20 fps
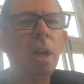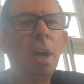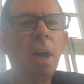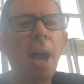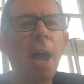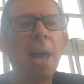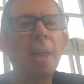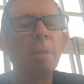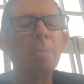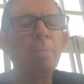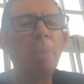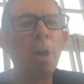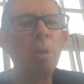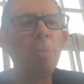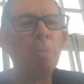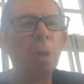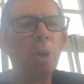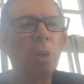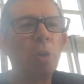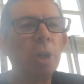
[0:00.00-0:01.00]
at the
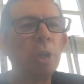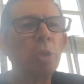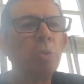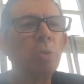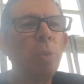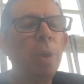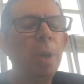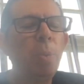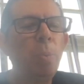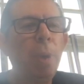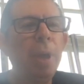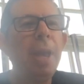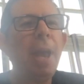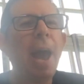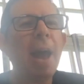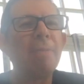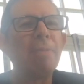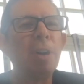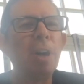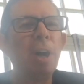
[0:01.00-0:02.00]
moment, Chris, we
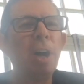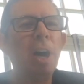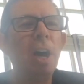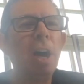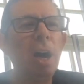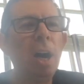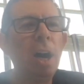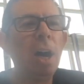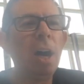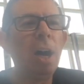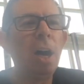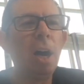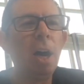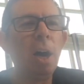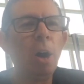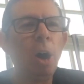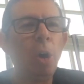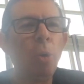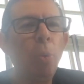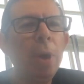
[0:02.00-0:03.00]
have
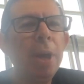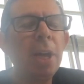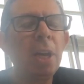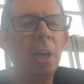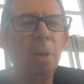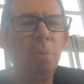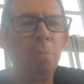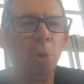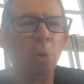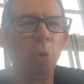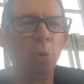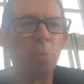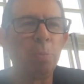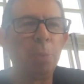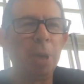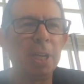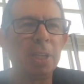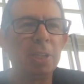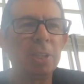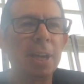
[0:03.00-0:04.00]
a weekly board
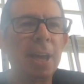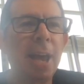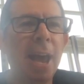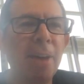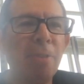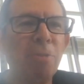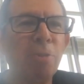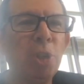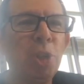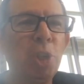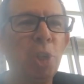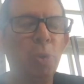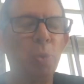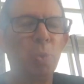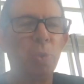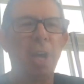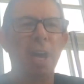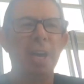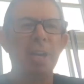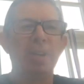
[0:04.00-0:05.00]
meeting every
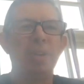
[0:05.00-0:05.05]
Tuesday.